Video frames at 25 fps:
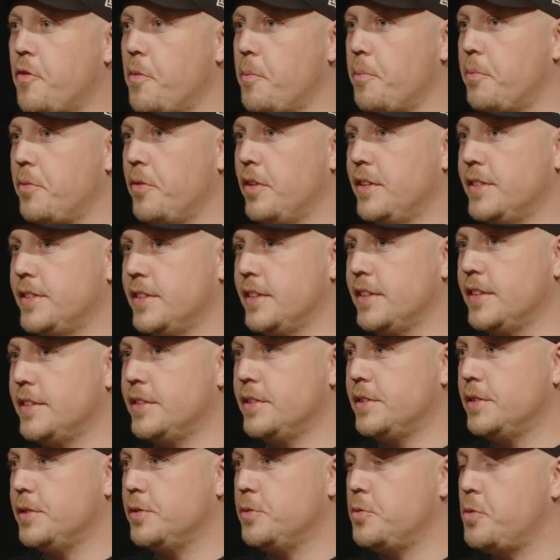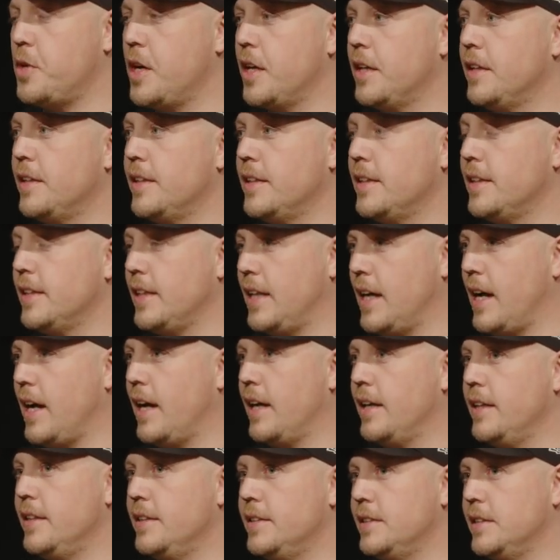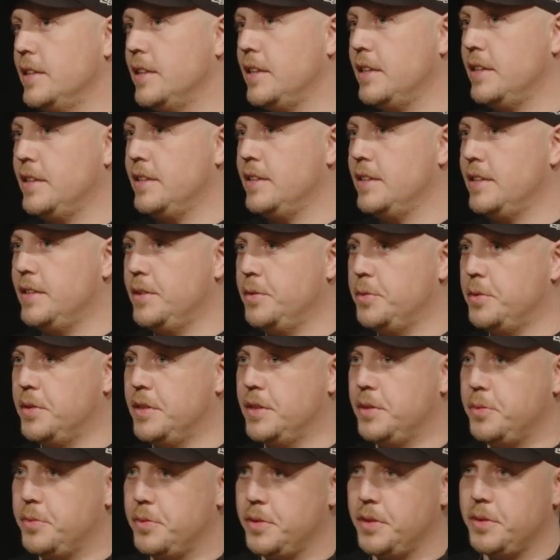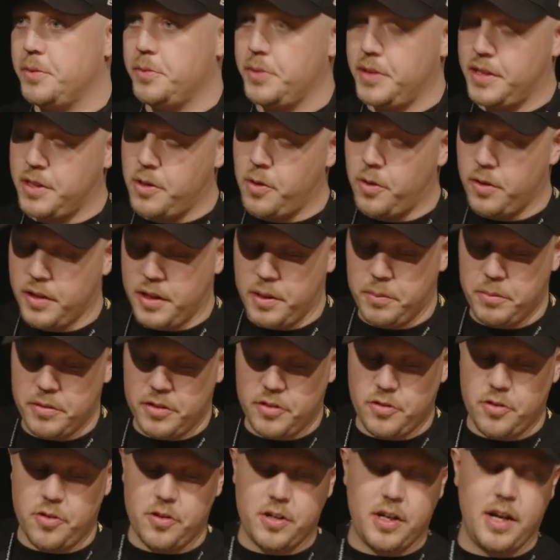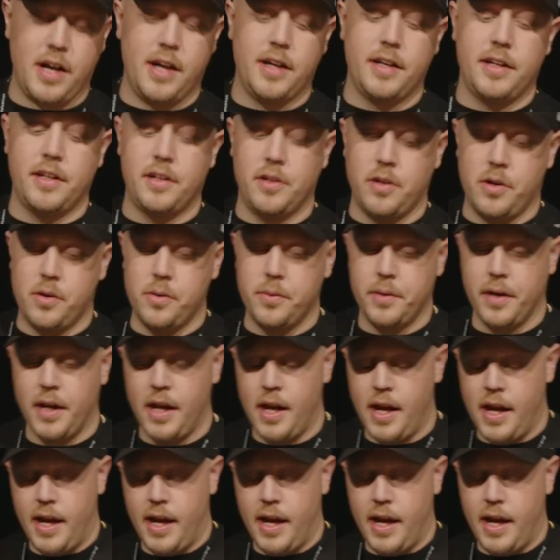prison, one guy, we called him Choka, you know,